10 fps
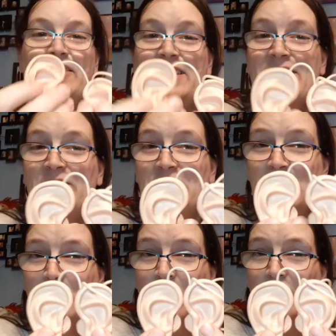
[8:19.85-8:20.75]
These I'm
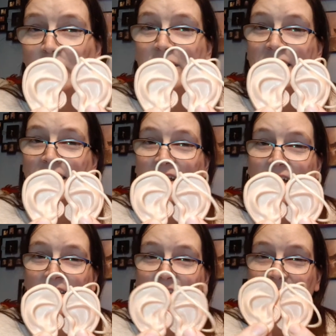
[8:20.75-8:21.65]
going to put on the,
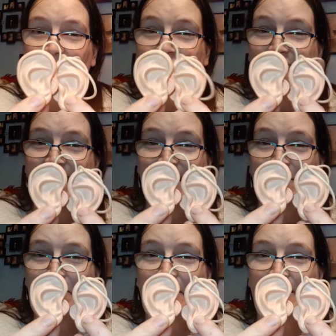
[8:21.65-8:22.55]
I get
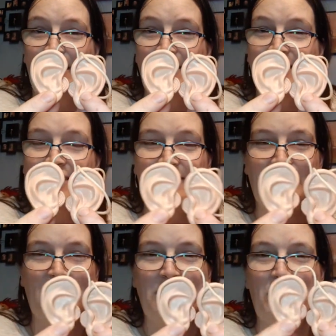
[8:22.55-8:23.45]
it, but they're
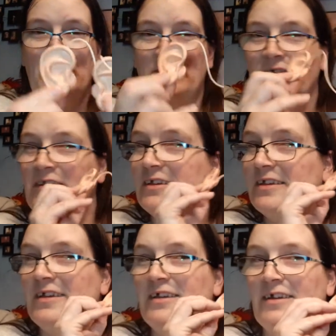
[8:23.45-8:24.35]
still a bit weird
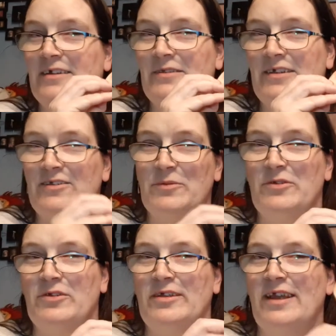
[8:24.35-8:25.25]
kind of think You're supposed
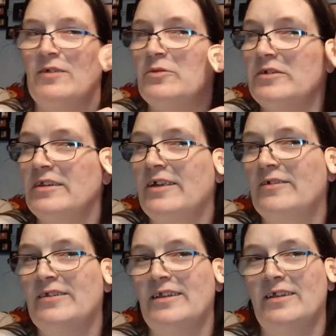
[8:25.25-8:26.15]
to like have one there
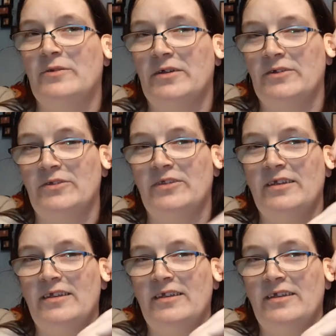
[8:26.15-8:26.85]
and then the other one goes.